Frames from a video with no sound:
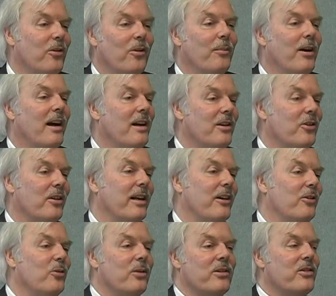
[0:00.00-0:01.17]
to a modulator
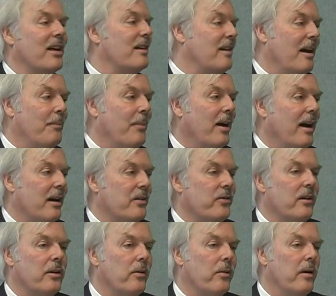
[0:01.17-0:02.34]
to a set-top box,
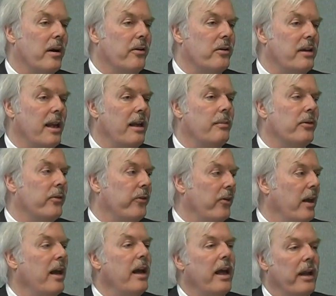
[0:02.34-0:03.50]
that there were other tables
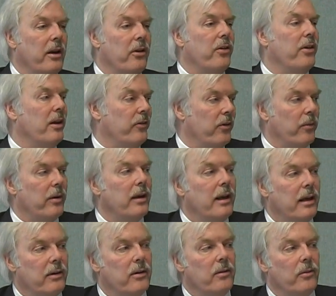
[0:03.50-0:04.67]
and other things that were
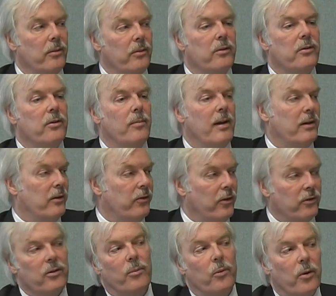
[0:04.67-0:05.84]
needed to make the
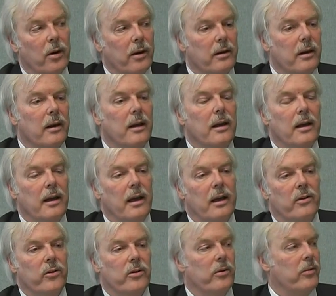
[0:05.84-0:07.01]
system work. And
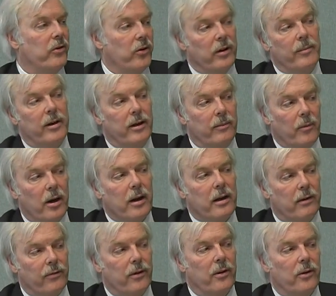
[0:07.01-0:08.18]
so there was a limited market
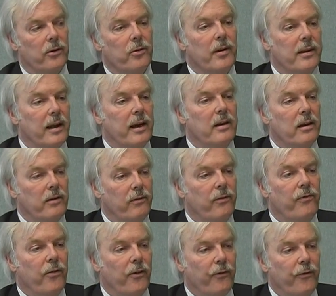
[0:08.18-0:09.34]
for those. But they did
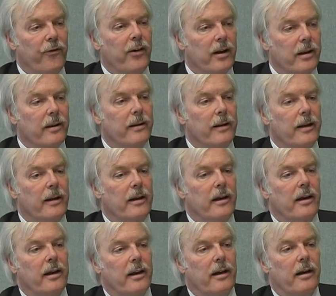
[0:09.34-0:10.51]
fulfill
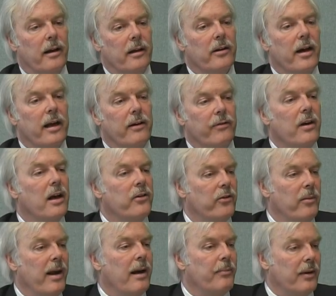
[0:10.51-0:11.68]
a lot of
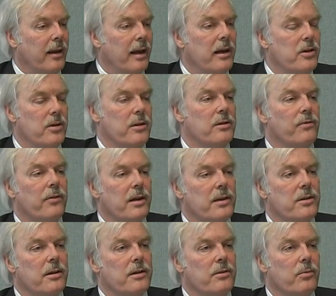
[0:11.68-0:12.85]
custom applications. For
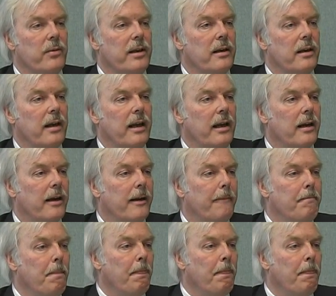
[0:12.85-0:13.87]
instance, we did a